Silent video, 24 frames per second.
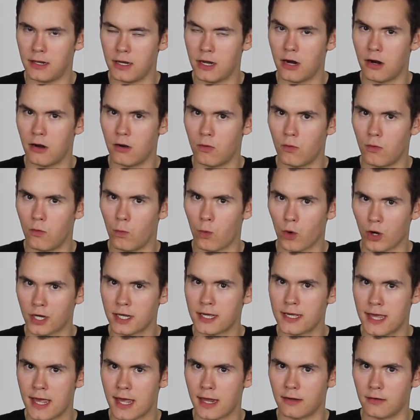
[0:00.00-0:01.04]
you know,
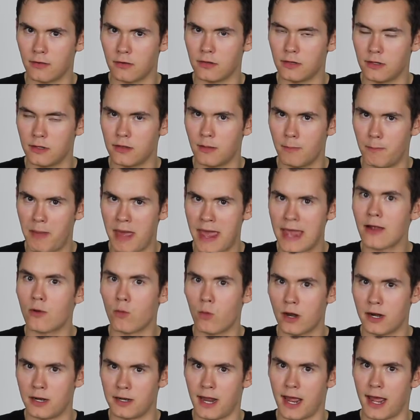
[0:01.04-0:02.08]
working at the bank
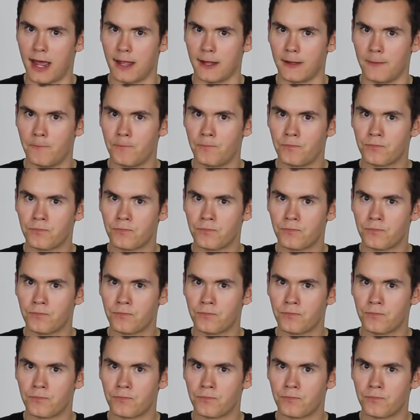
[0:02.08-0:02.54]
one day.